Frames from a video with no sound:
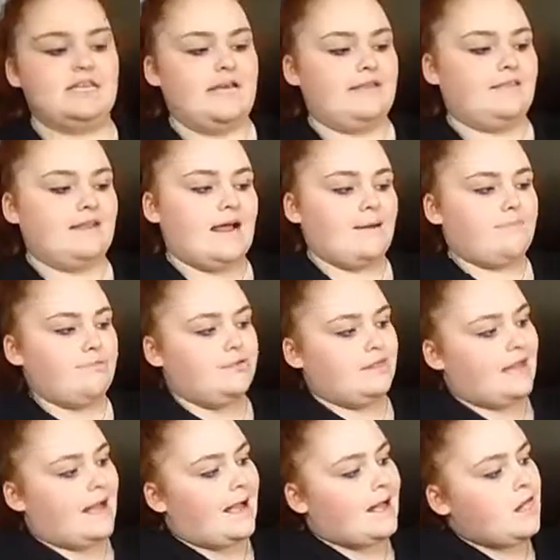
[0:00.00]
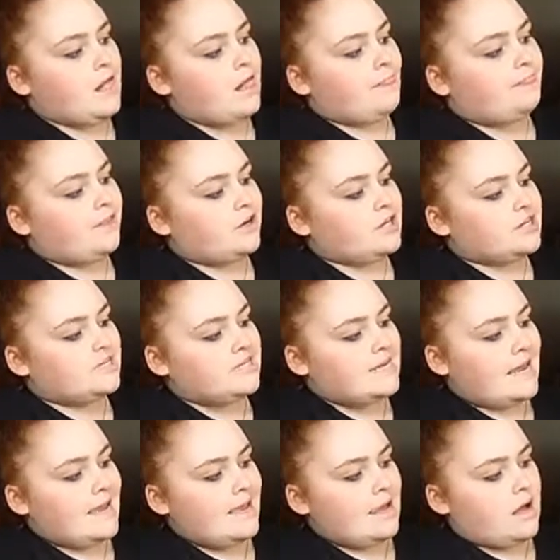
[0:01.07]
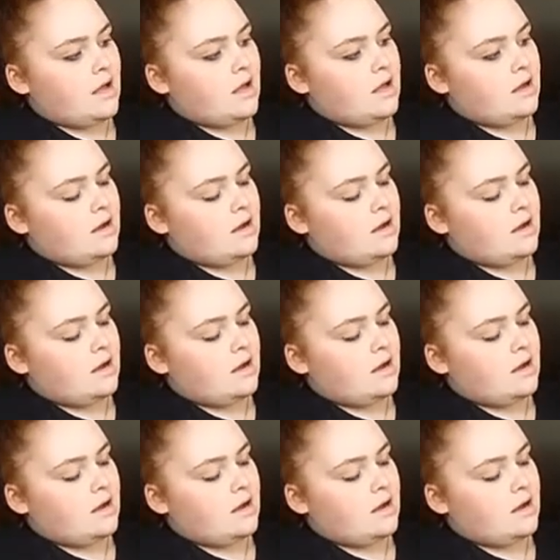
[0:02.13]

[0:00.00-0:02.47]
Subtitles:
and then I put like Thursday,